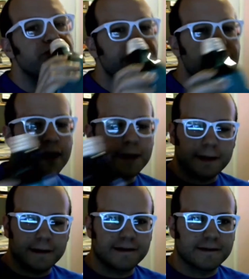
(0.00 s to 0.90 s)
And
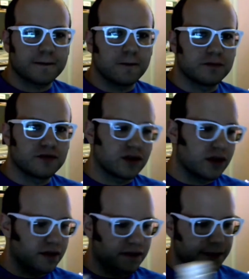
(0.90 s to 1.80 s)
yes, this is cold brew
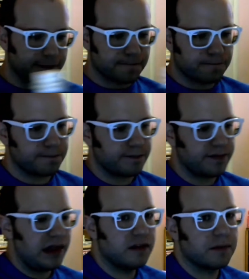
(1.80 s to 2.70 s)
coffee.
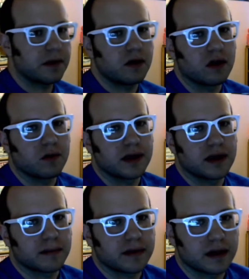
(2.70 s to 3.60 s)
It's been a long week.
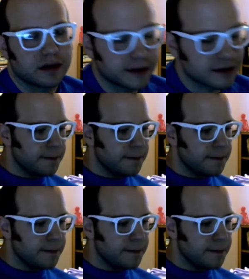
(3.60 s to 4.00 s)
I'm tired.